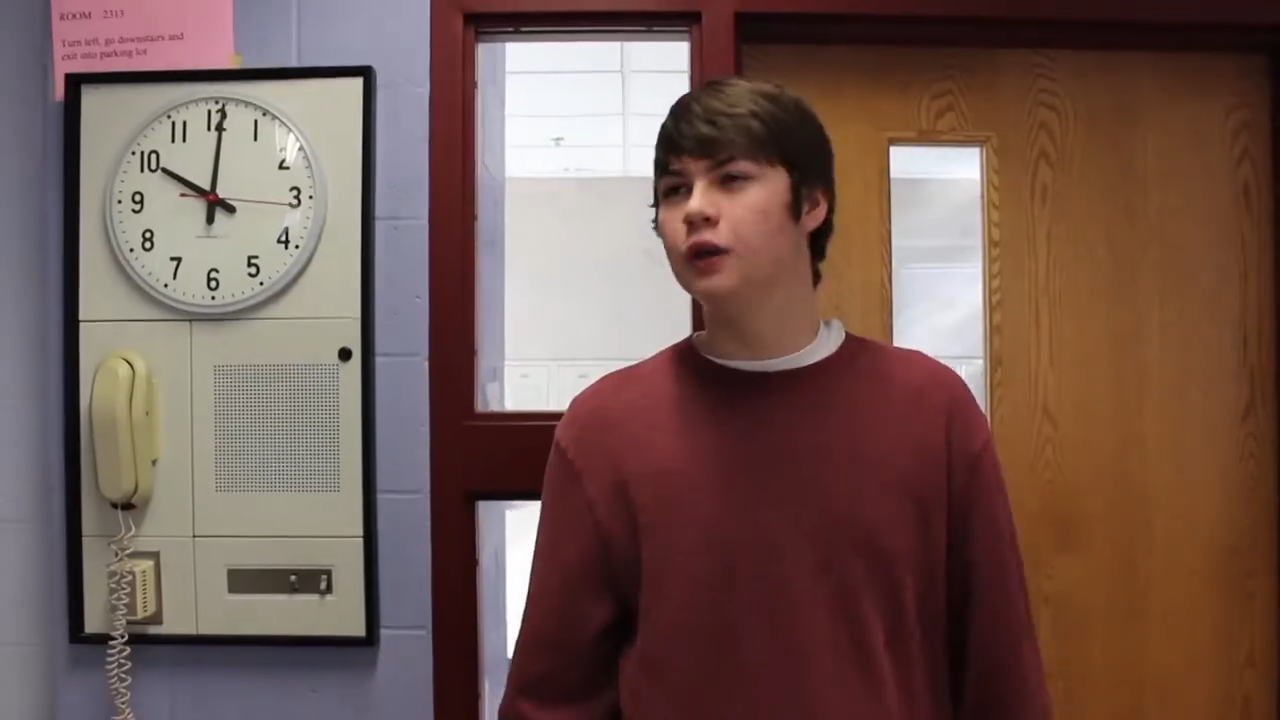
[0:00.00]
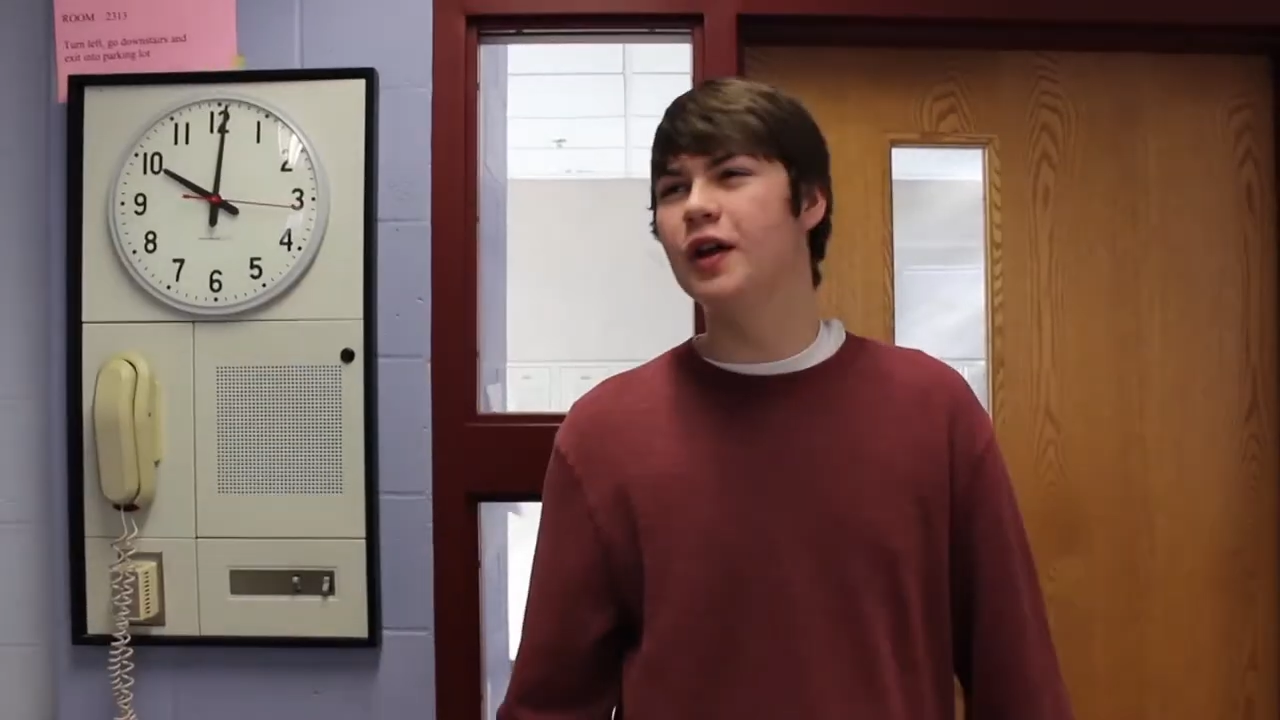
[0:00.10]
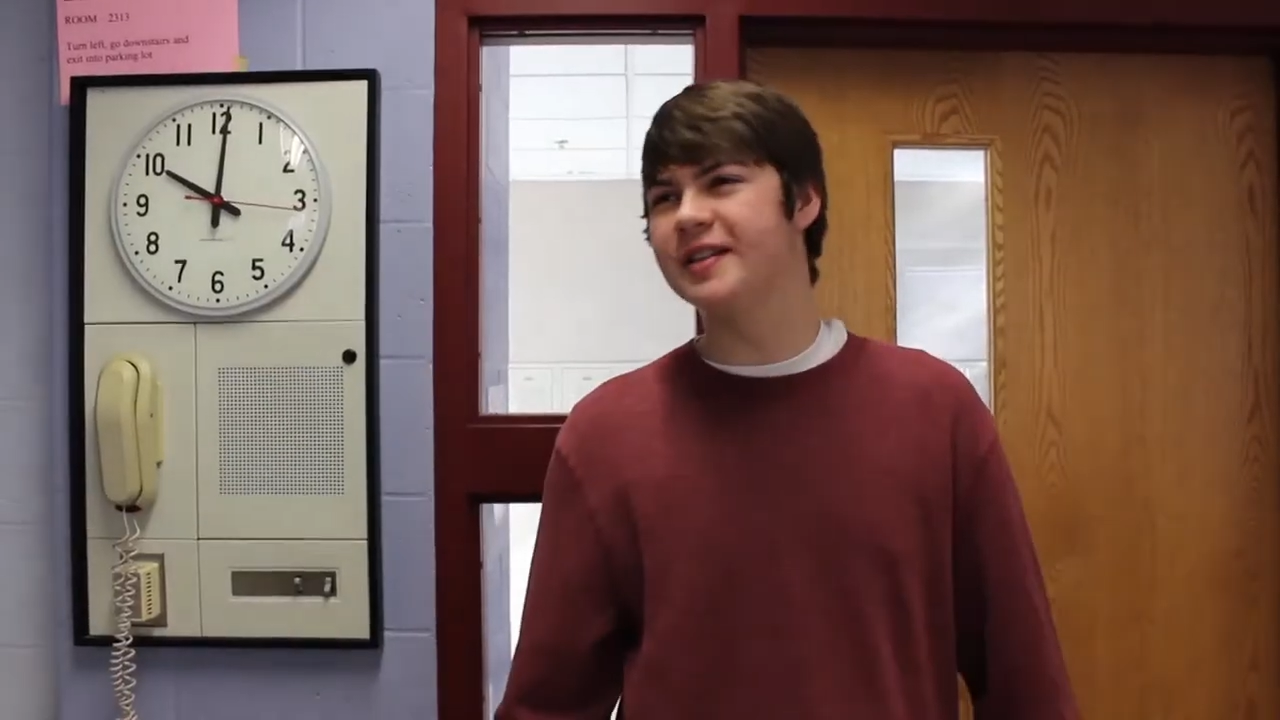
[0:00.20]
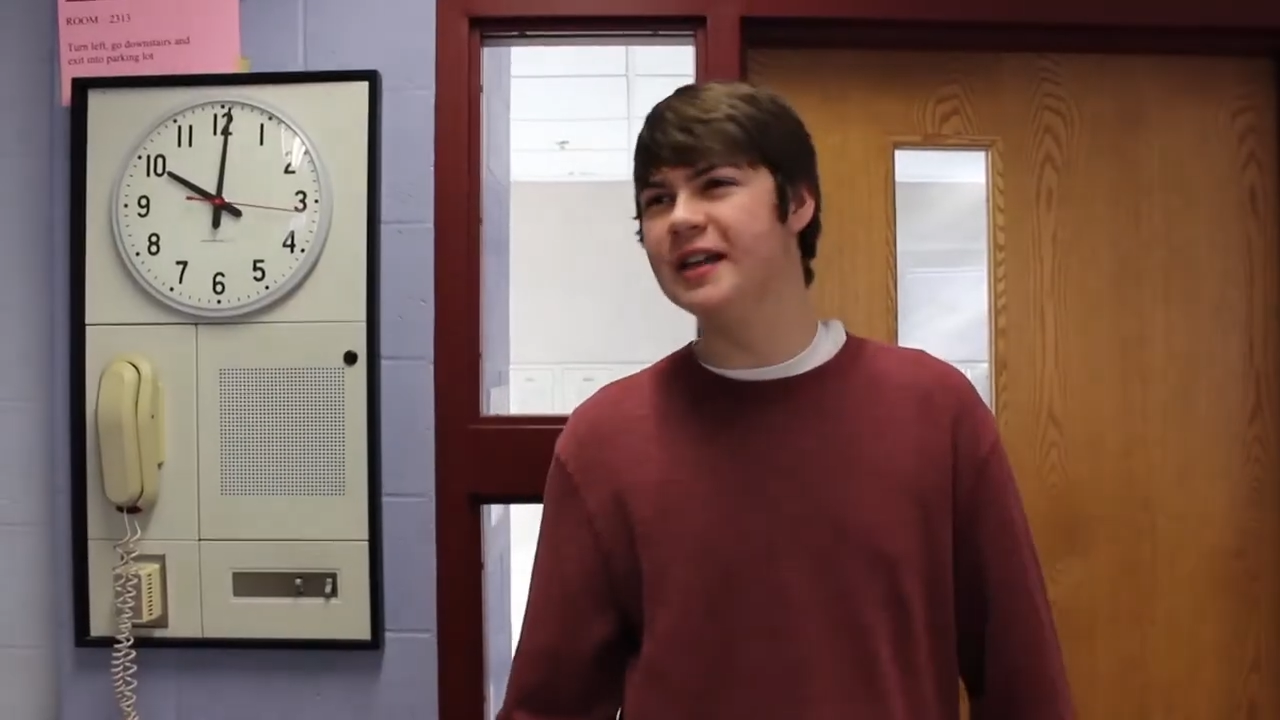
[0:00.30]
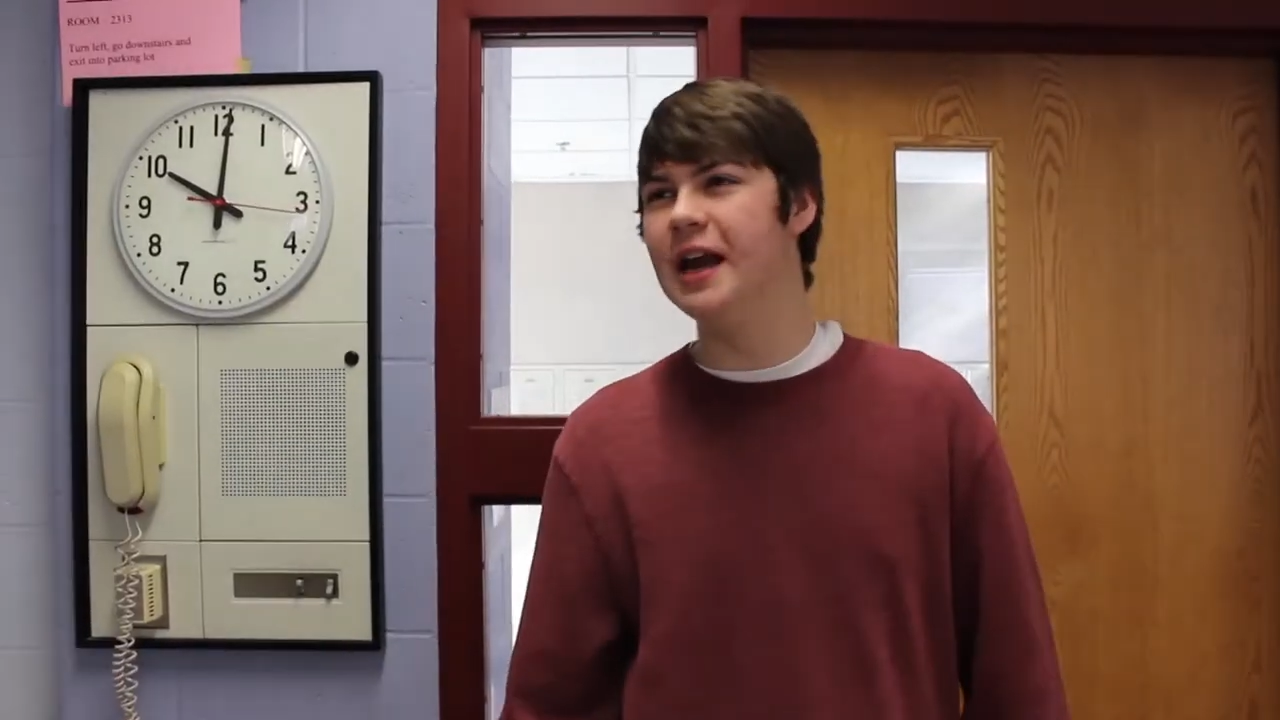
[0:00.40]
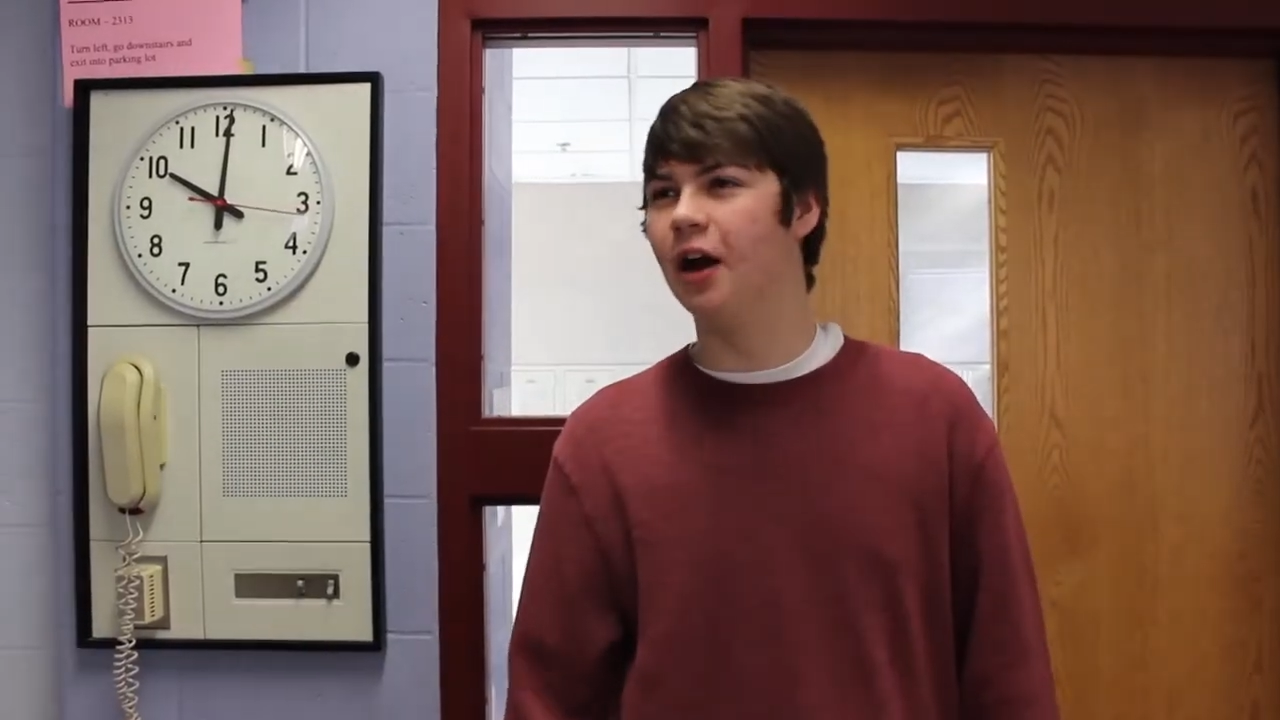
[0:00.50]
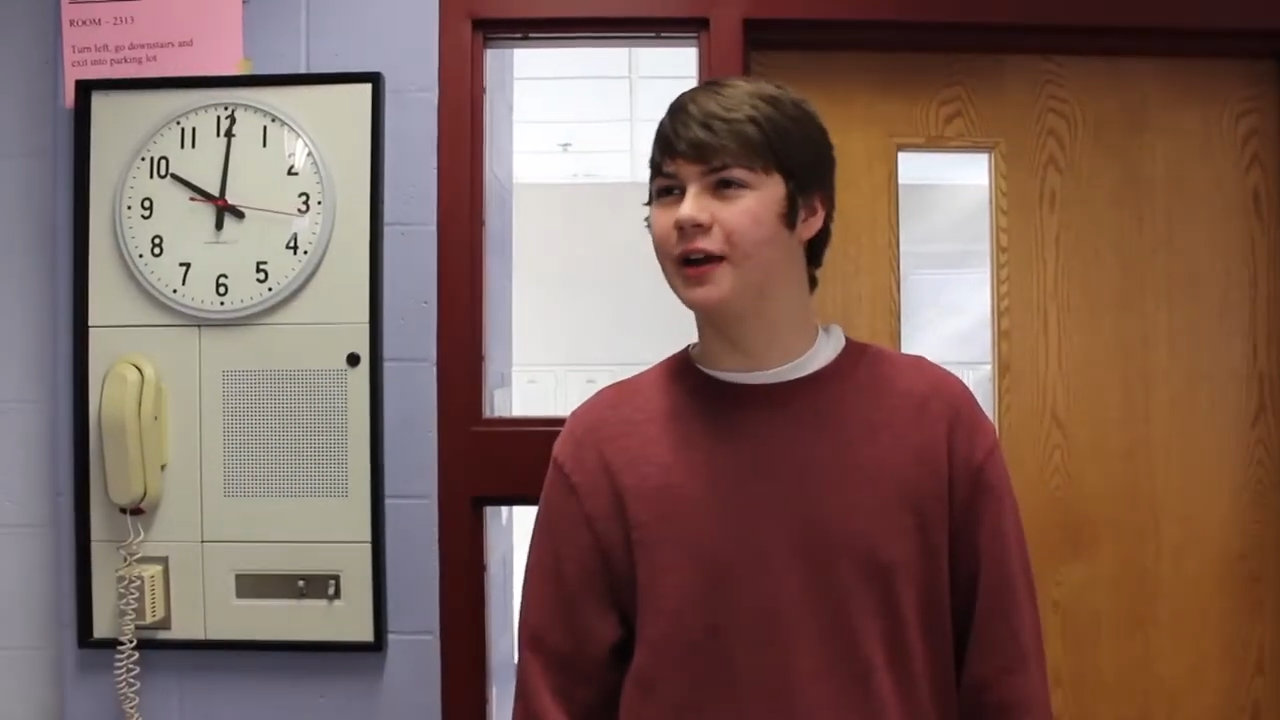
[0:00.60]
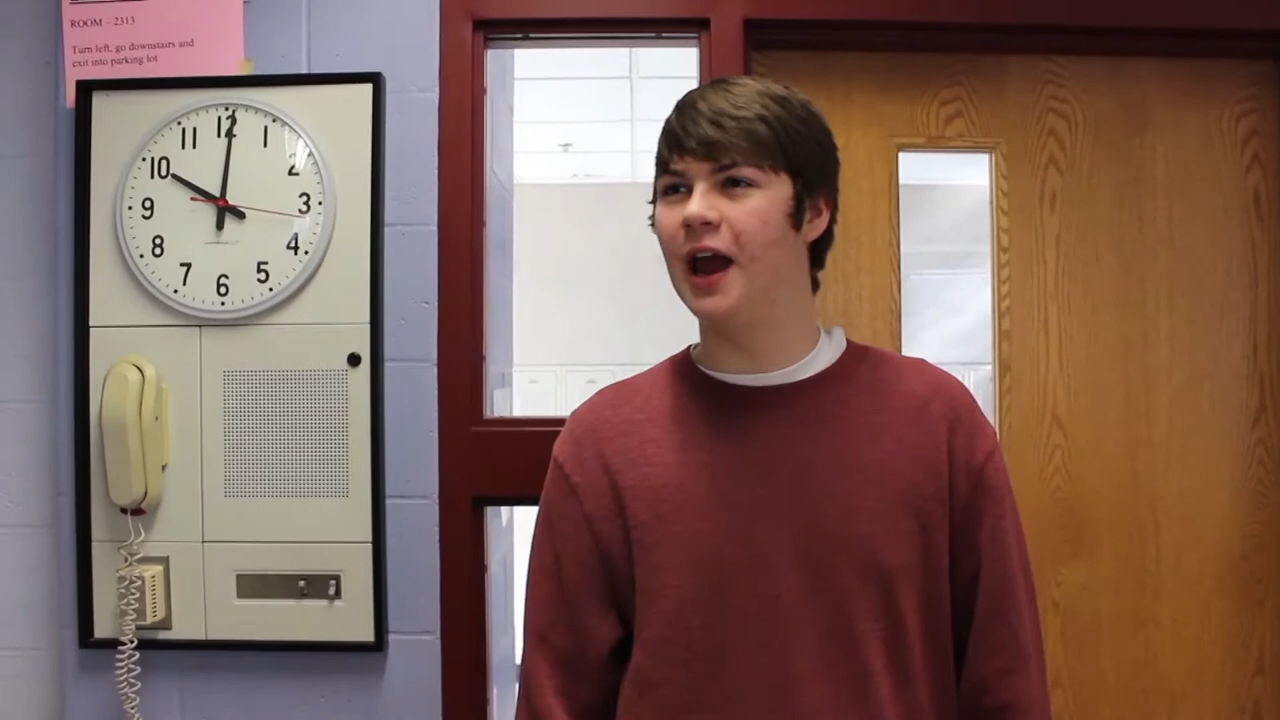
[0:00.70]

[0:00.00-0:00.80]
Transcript: Listen here,